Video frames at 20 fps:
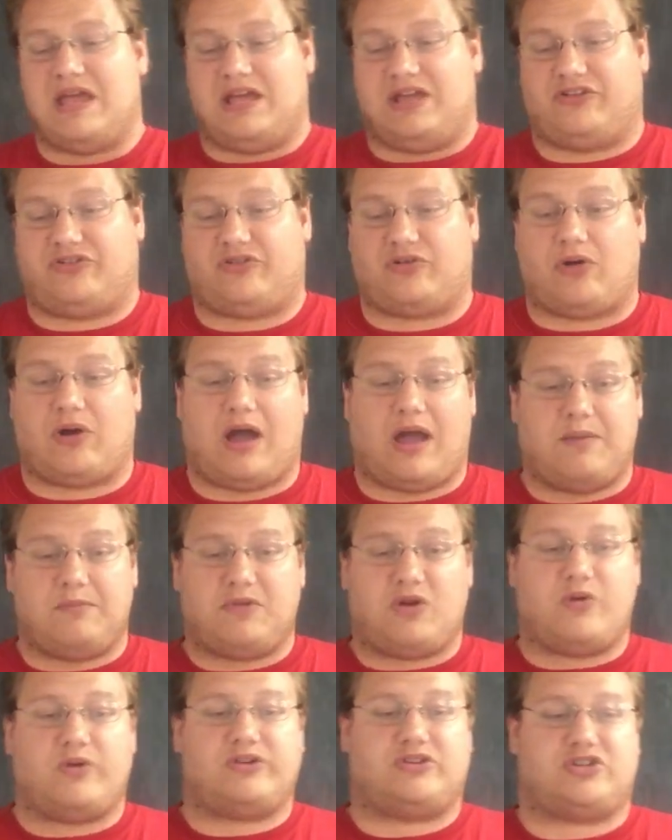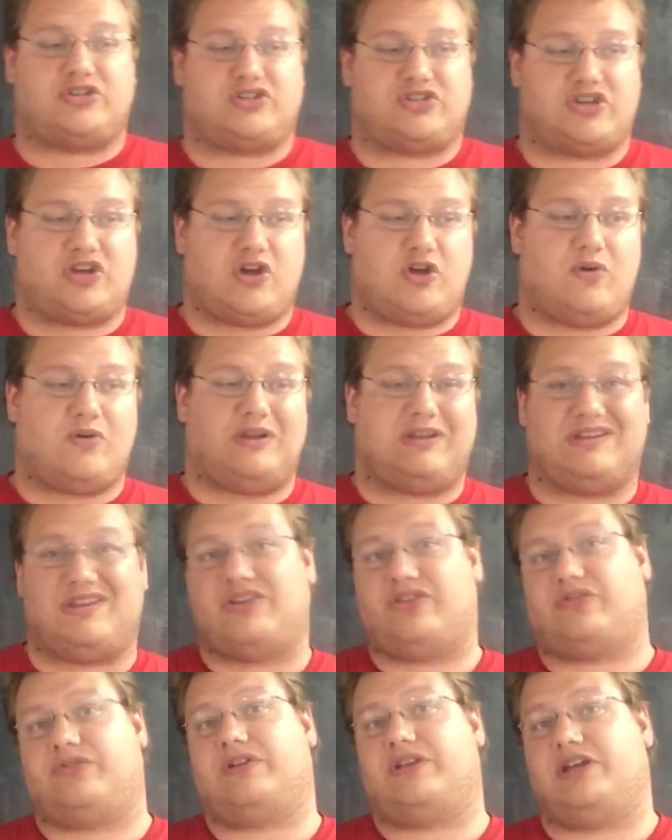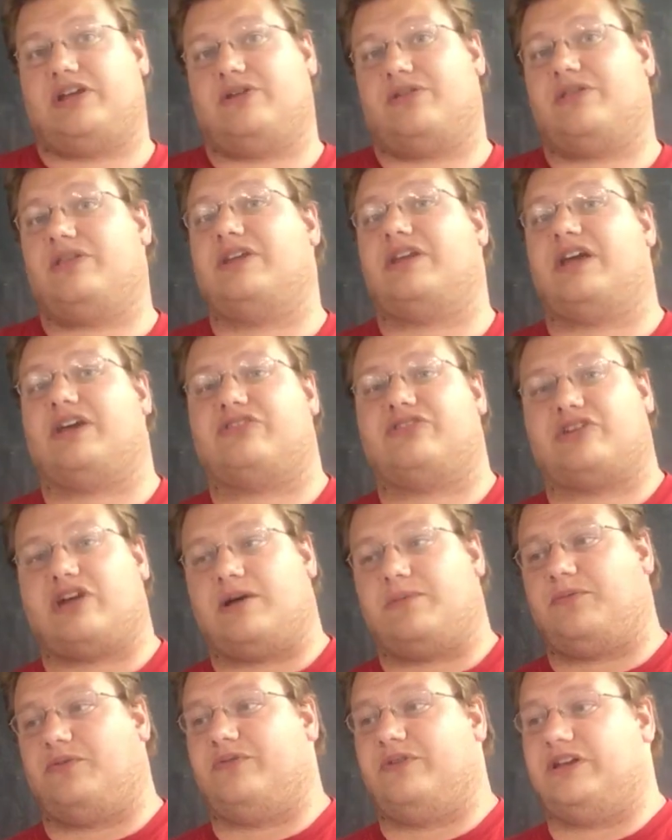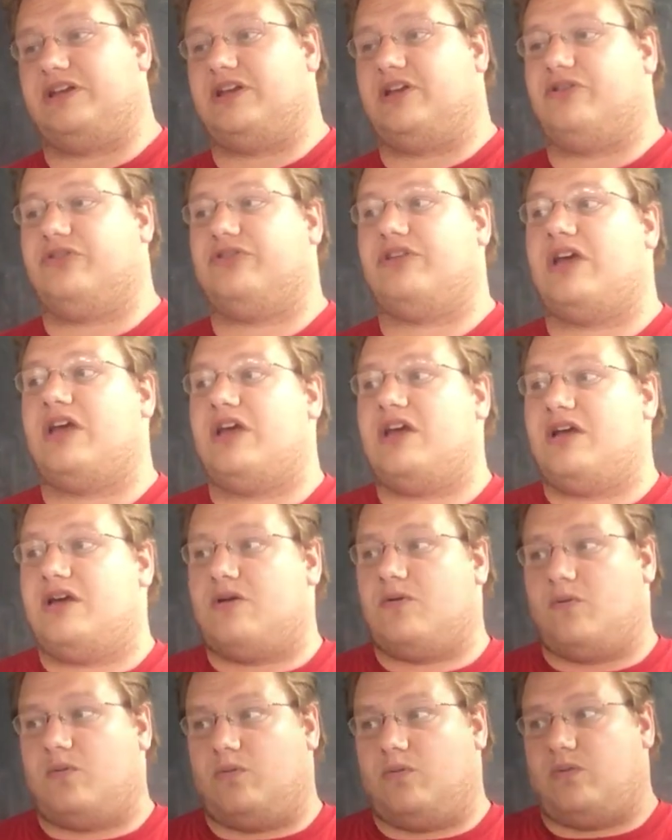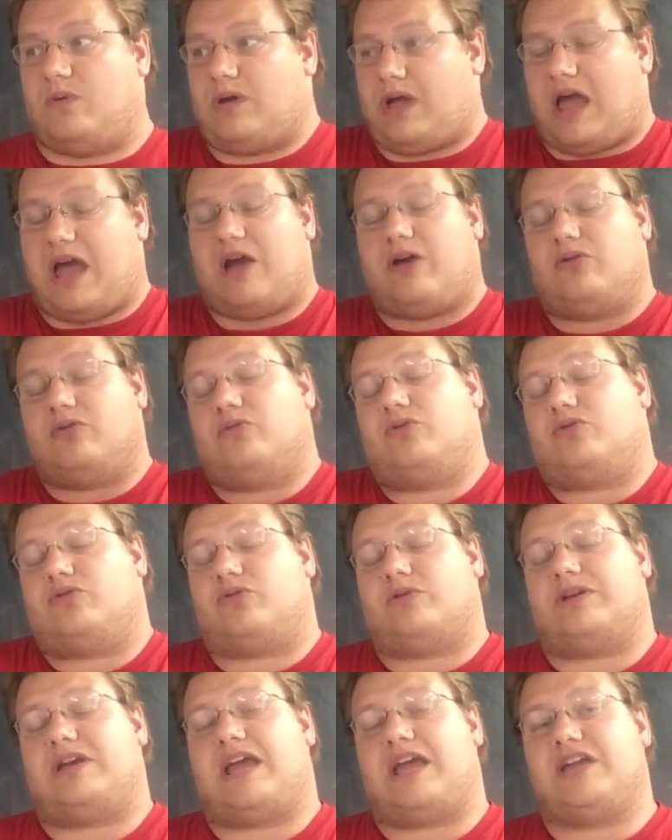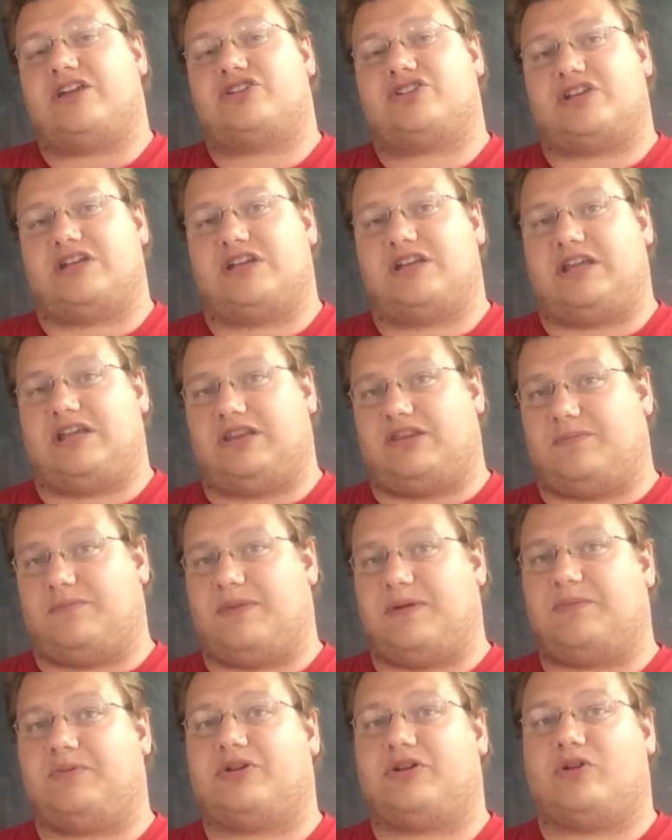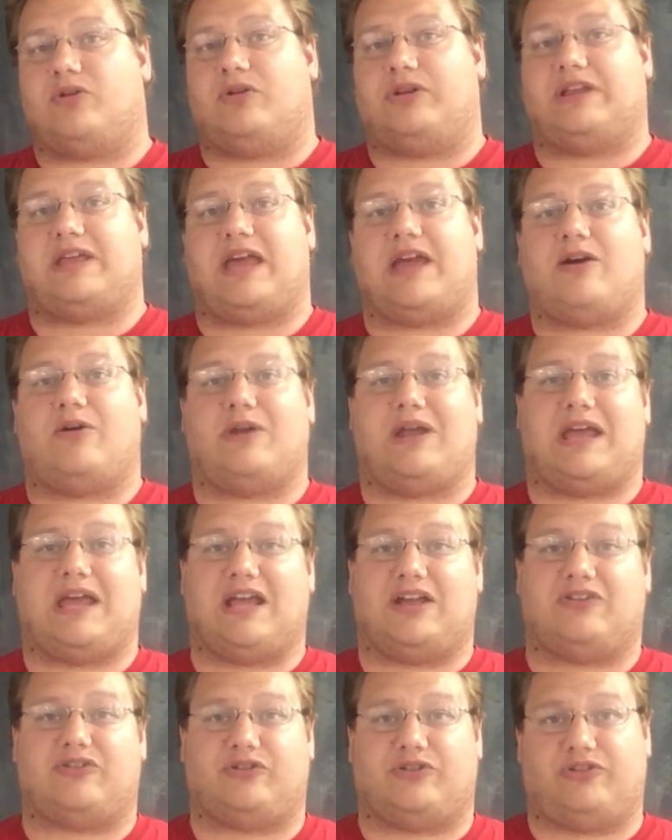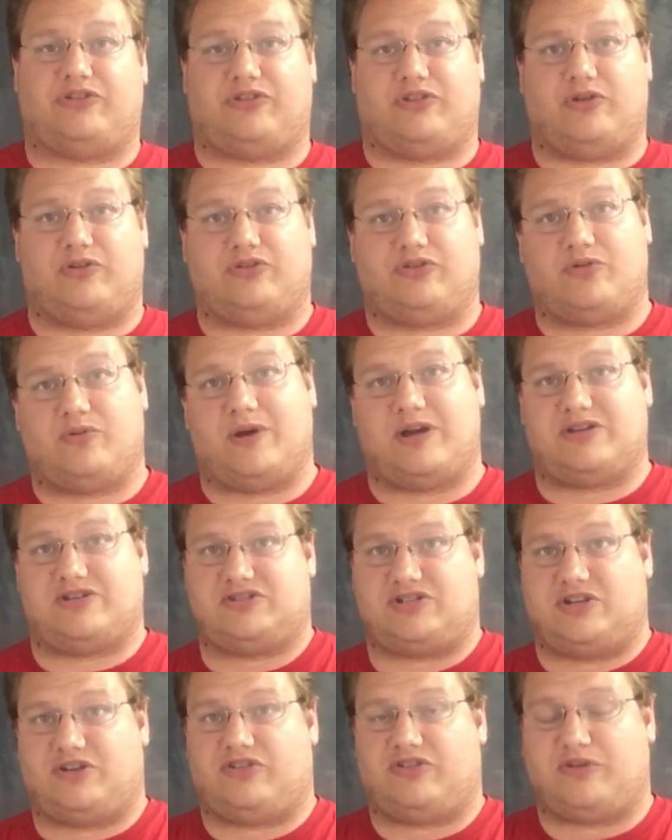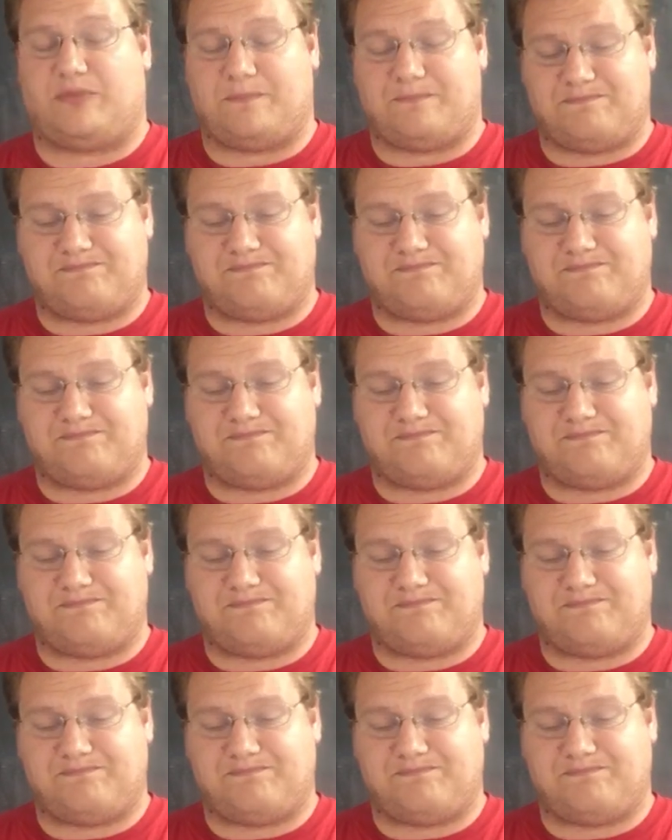And so I'm going to show in this video and the next couple videos how creation and the biblical account answers those questions.